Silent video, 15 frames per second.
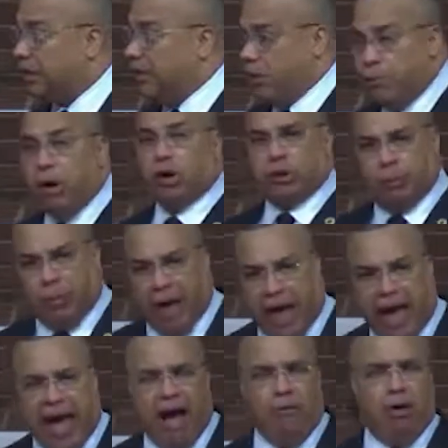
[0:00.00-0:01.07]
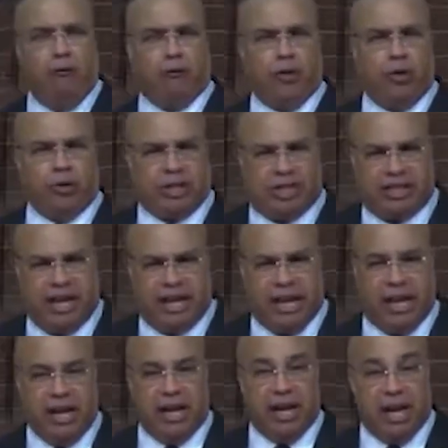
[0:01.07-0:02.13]
The most powerful
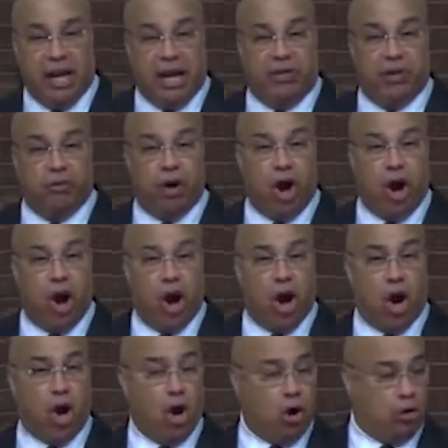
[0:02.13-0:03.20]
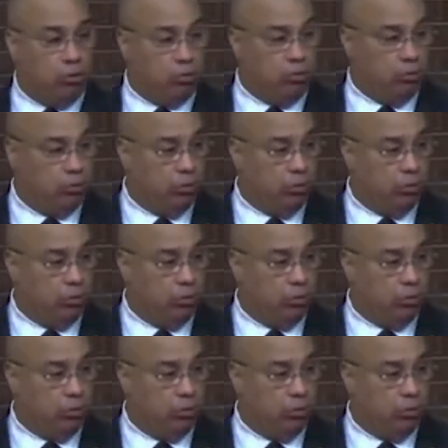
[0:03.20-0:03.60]
city in the world.